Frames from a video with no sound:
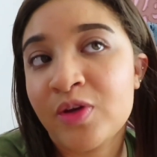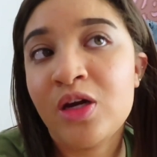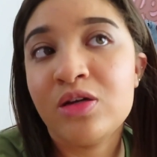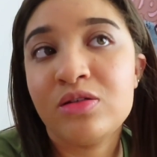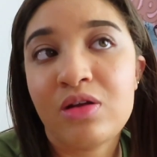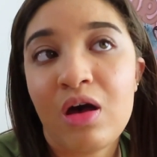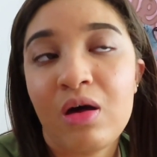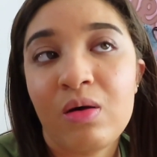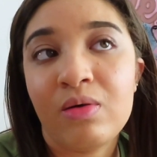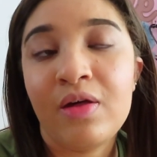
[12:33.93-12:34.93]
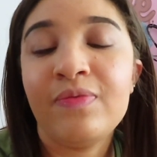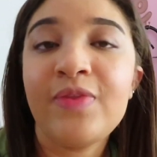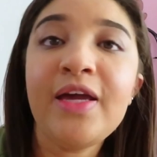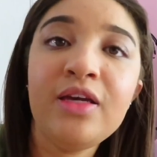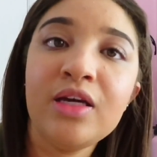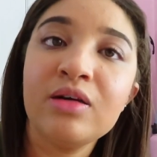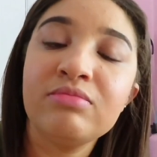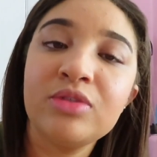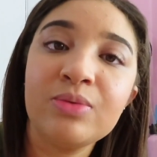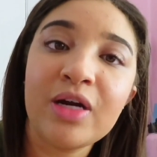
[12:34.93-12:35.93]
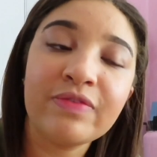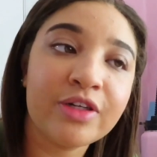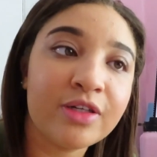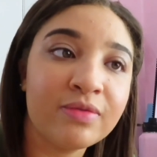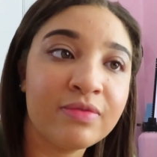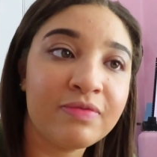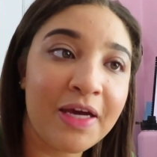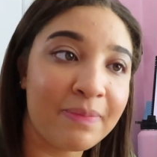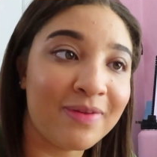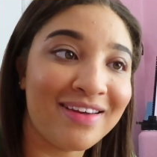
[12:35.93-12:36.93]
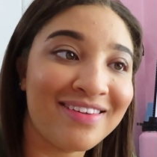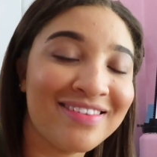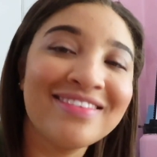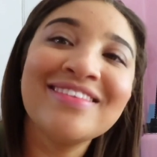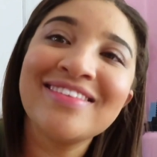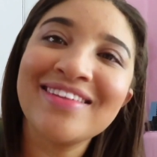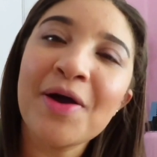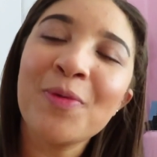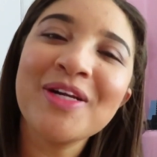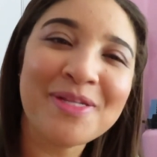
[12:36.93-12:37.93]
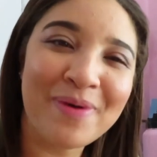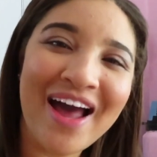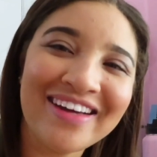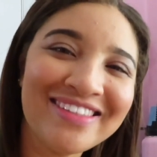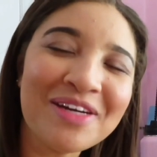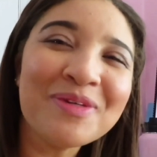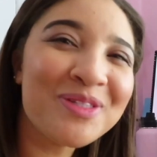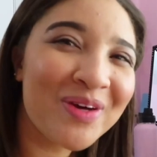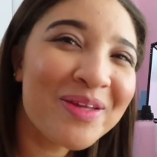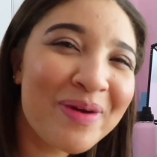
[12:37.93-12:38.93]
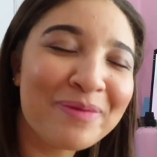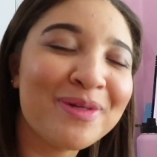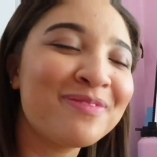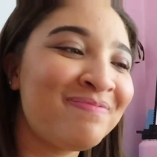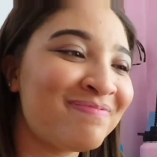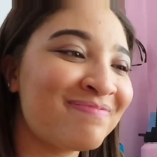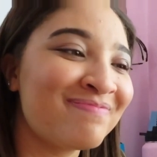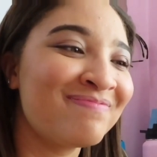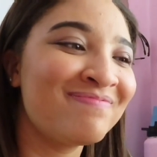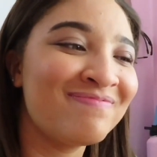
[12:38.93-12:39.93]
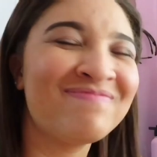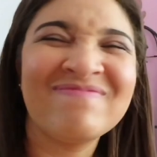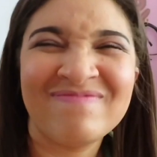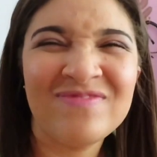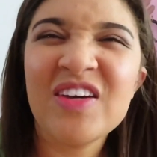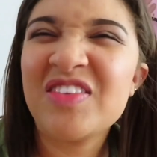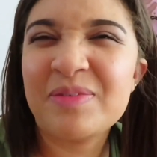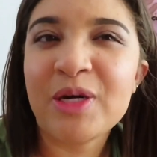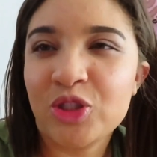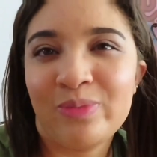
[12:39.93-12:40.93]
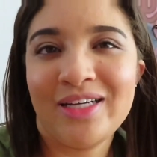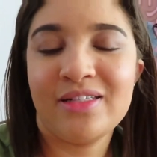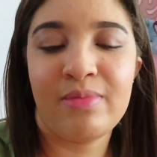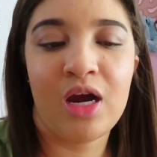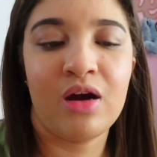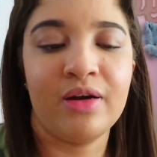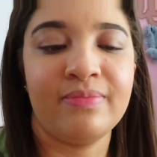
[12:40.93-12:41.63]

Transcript: So thank you to whatever family wanted to buy so much toilet paper. You have a special place in my heart.